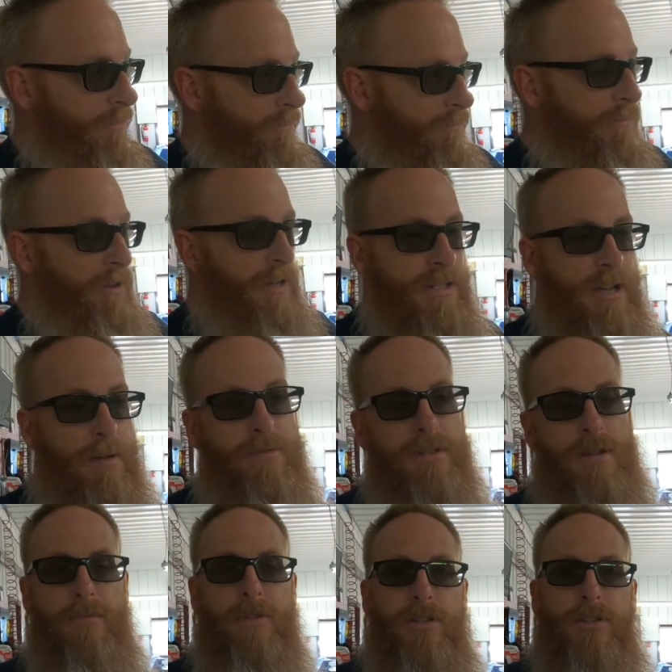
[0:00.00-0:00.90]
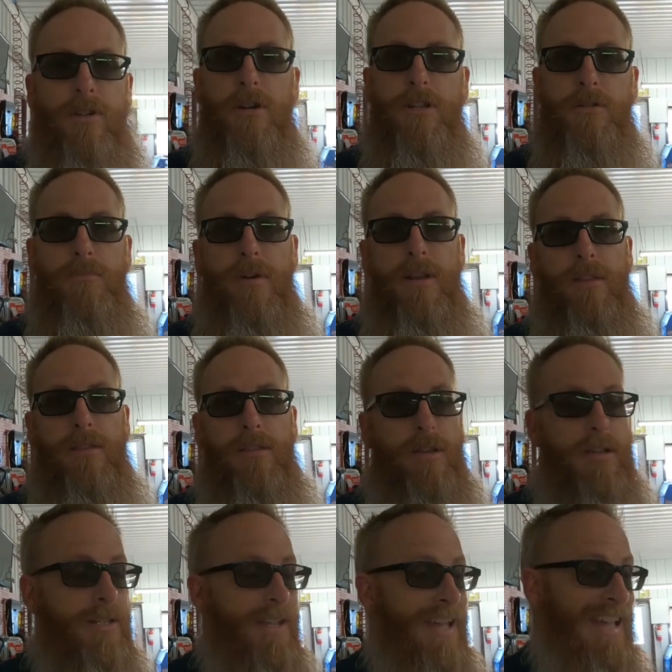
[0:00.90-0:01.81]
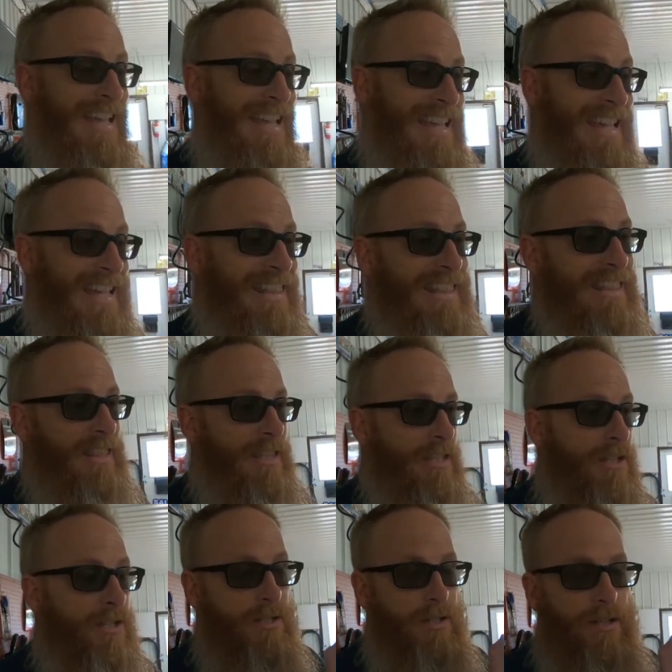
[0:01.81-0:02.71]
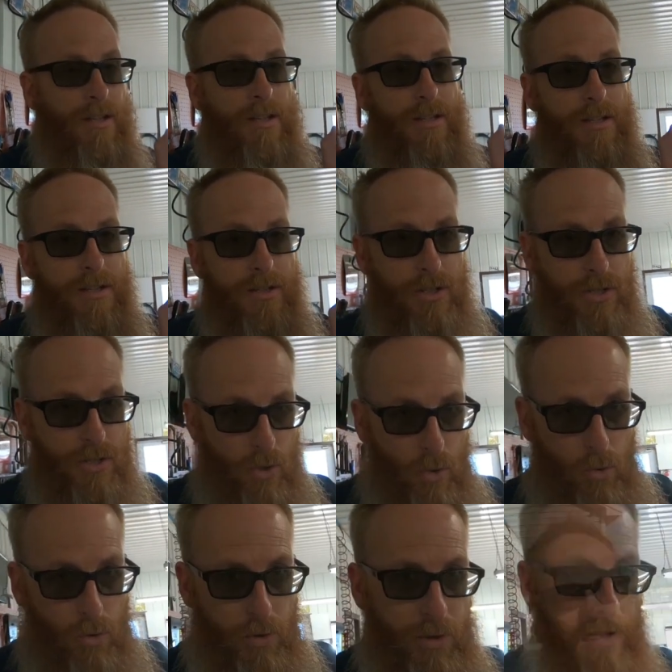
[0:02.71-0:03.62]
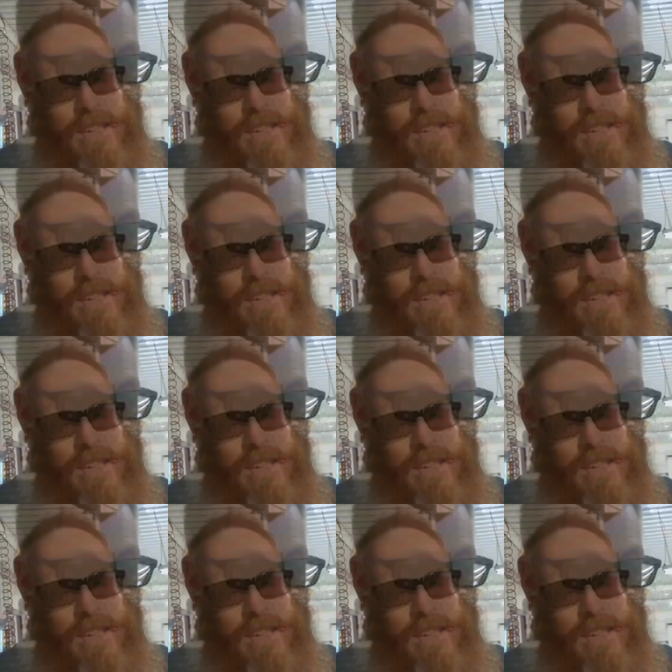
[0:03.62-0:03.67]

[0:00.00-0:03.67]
fix up some of these cosmetic things and get this sold.